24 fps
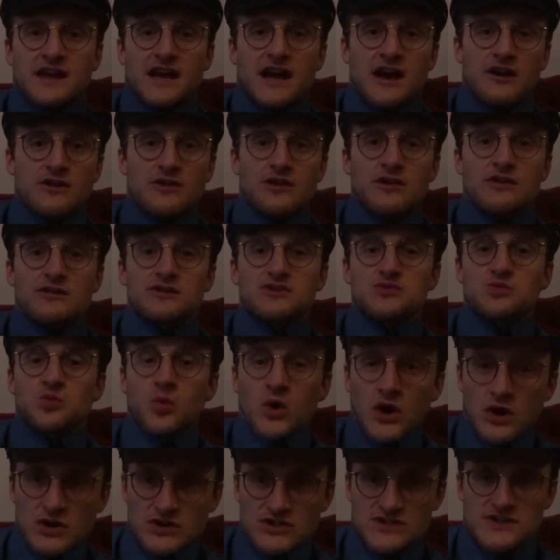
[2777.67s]
alcohol is
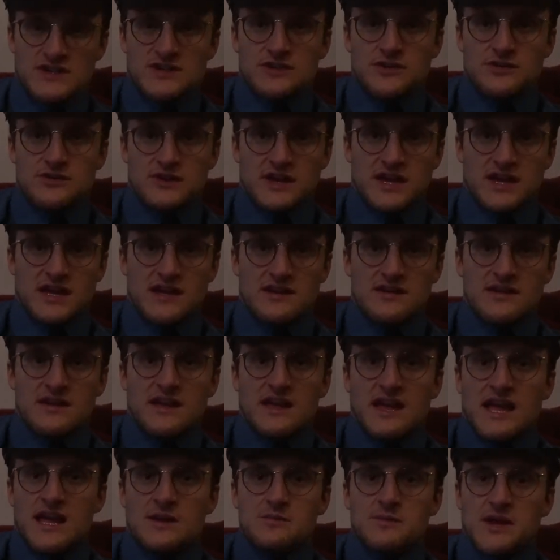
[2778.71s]
worse than cocaine
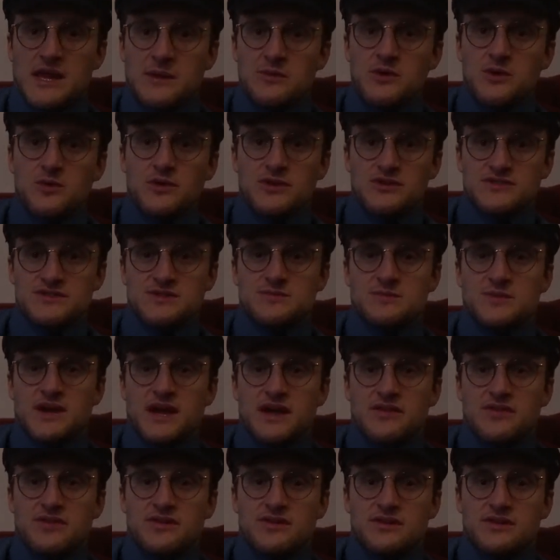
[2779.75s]
and maybe worse than
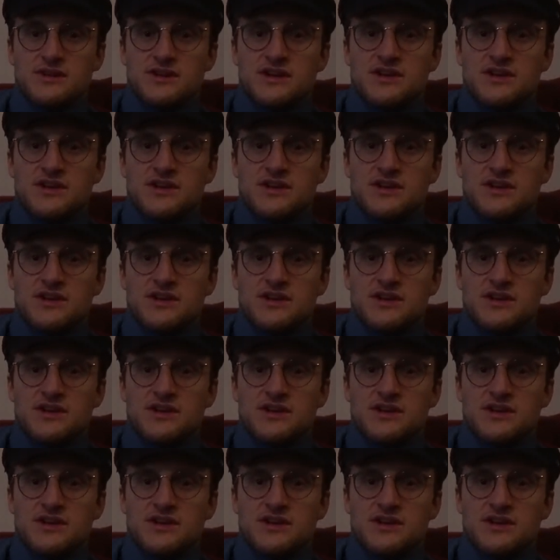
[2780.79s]
meth.